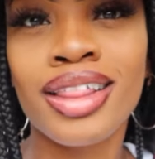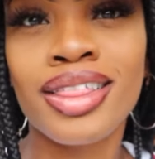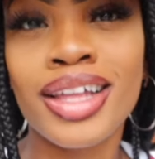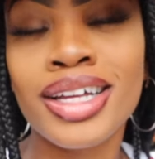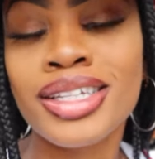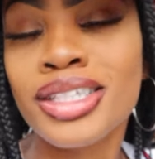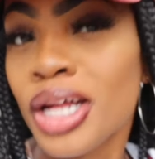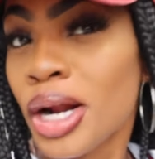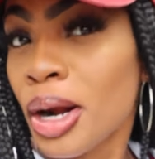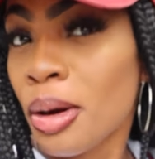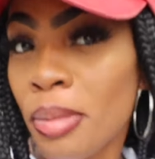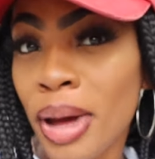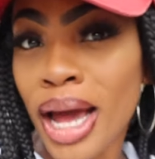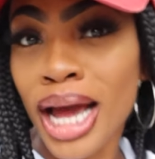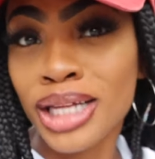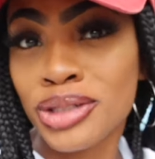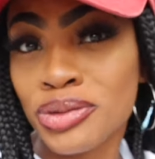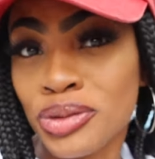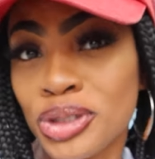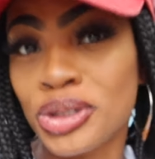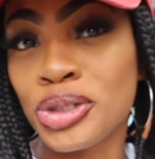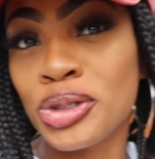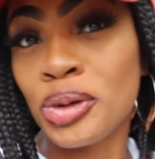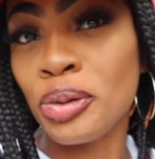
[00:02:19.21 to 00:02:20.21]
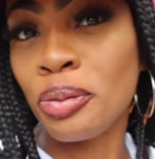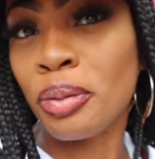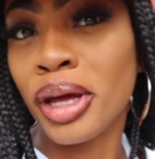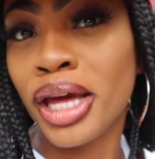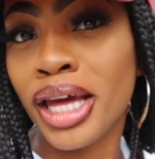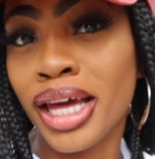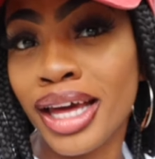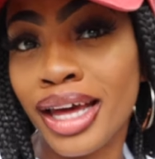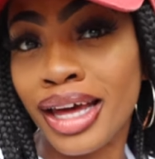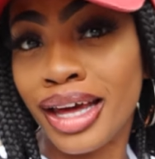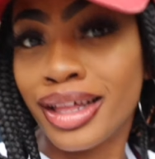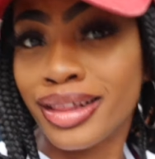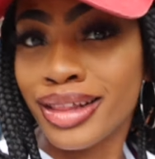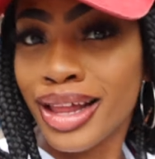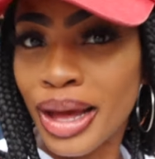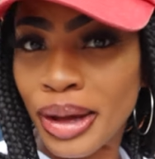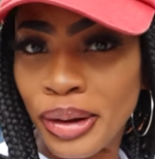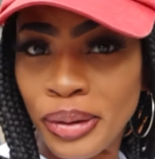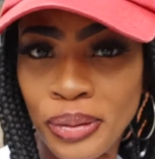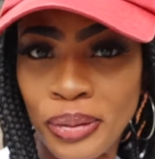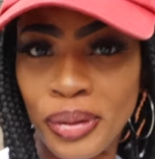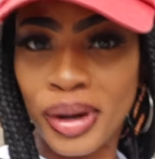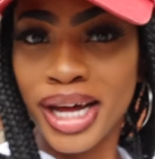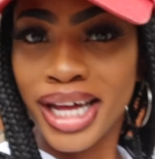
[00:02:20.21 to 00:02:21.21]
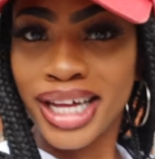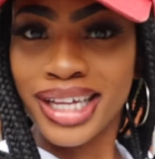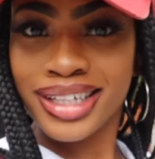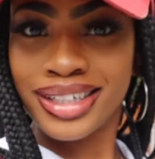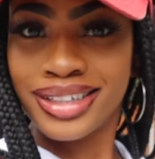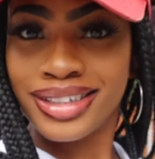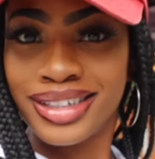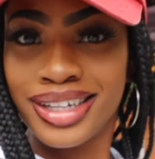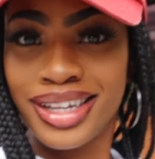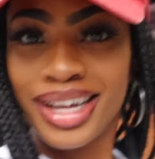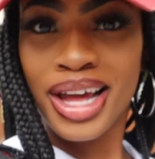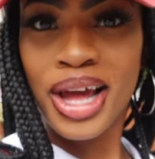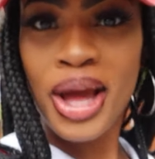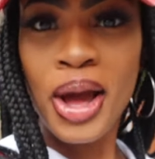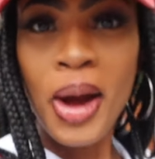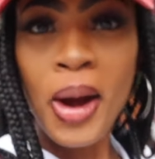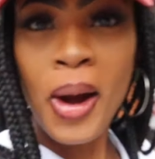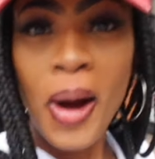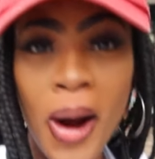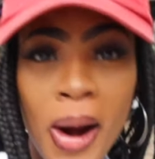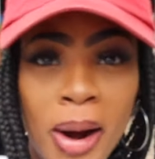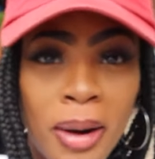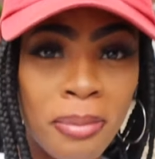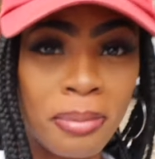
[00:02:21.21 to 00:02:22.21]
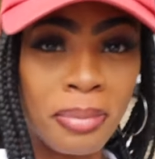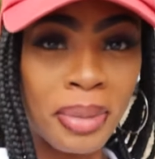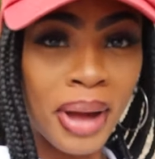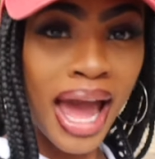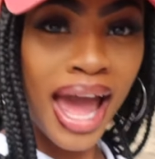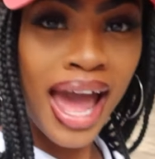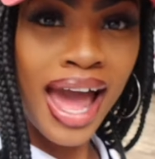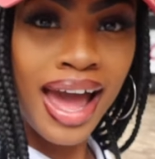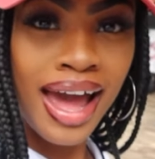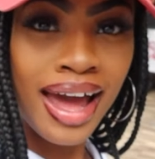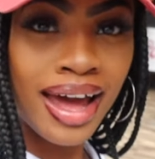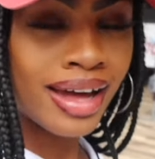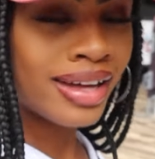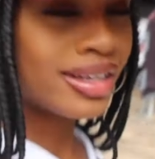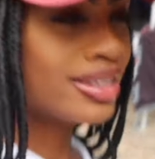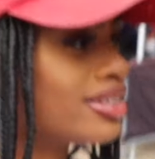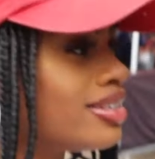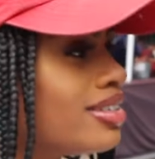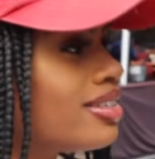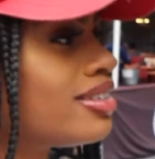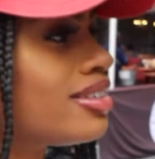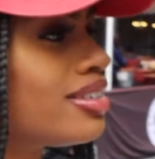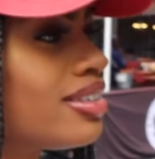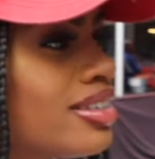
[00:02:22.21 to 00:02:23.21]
they said our bags were too big. Like, what? Our bags?